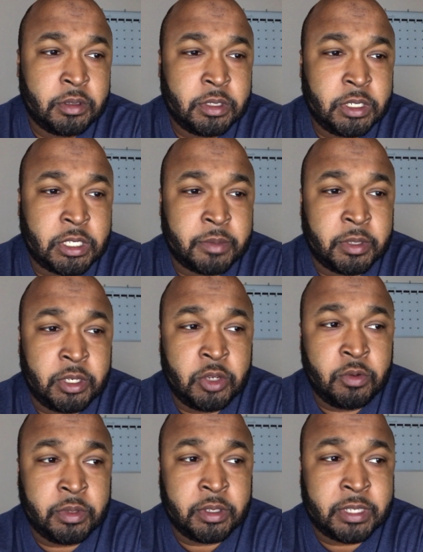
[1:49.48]
See something
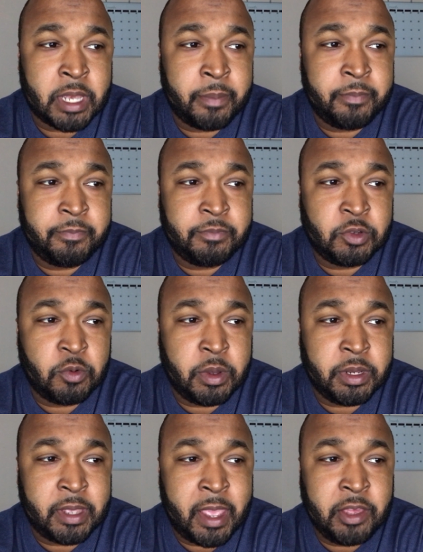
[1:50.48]
new in the top
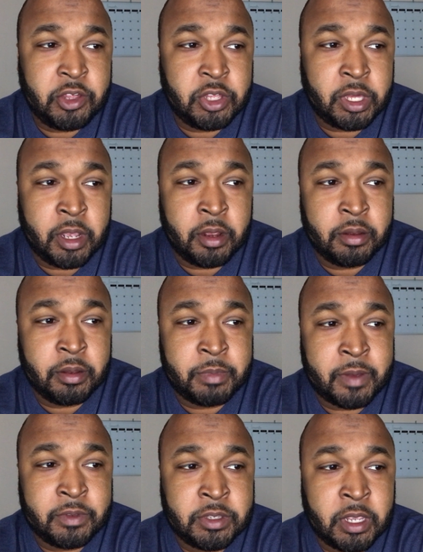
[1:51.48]
28 share.
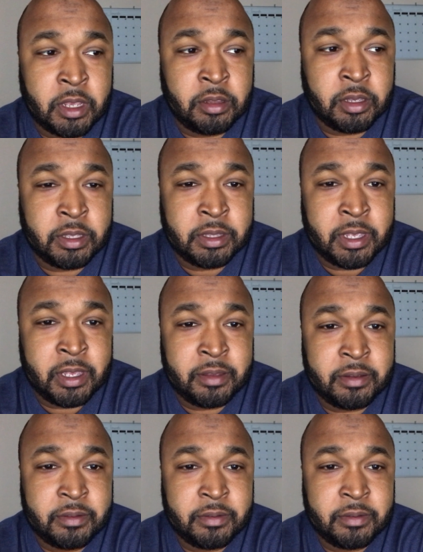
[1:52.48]
I'll take a look at that.